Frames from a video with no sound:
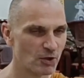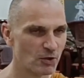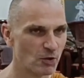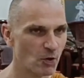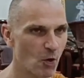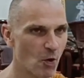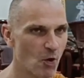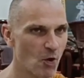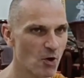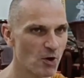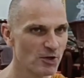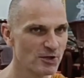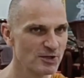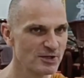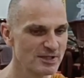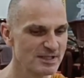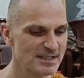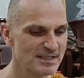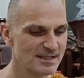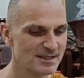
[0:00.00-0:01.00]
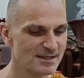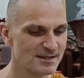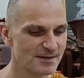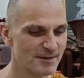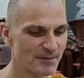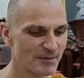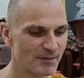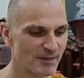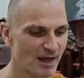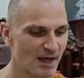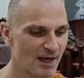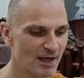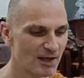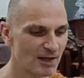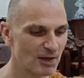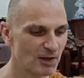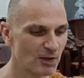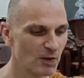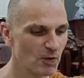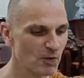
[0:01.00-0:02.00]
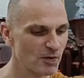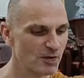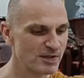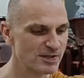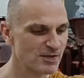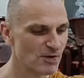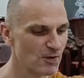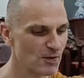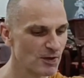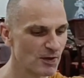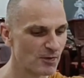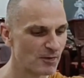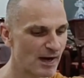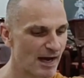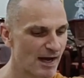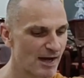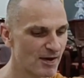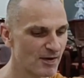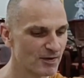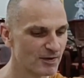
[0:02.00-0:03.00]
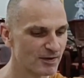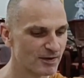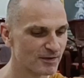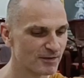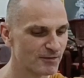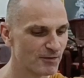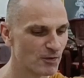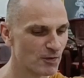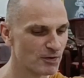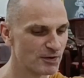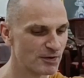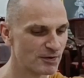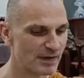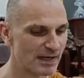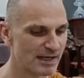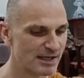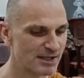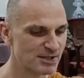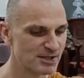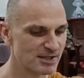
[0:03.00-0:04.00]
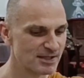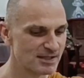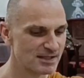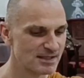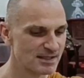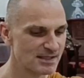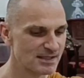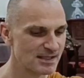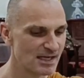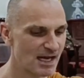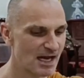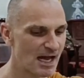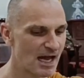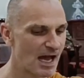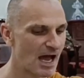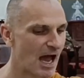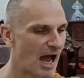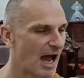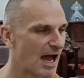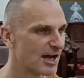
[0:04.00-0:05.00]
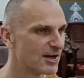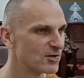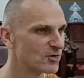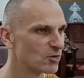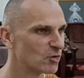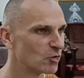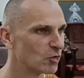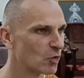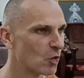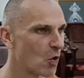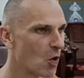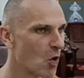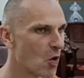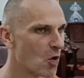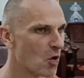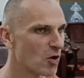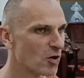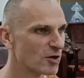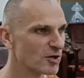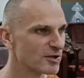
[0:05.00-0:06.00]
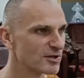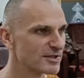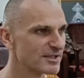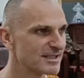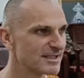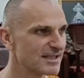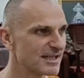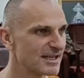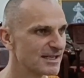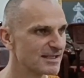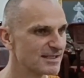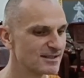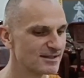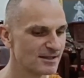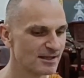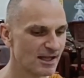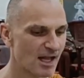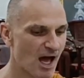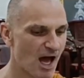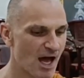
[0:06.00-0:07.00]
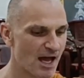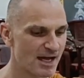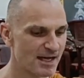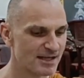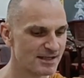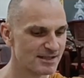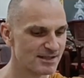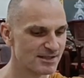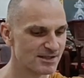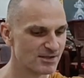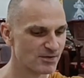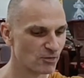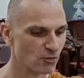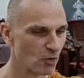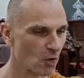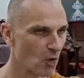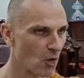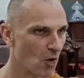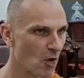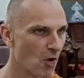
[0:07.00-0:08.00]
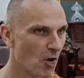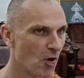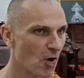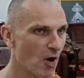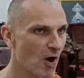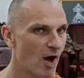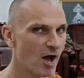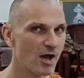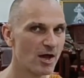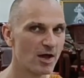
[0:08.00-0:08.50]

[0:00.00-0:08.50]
yawns, looks all around the four directions, and roars his lion's roar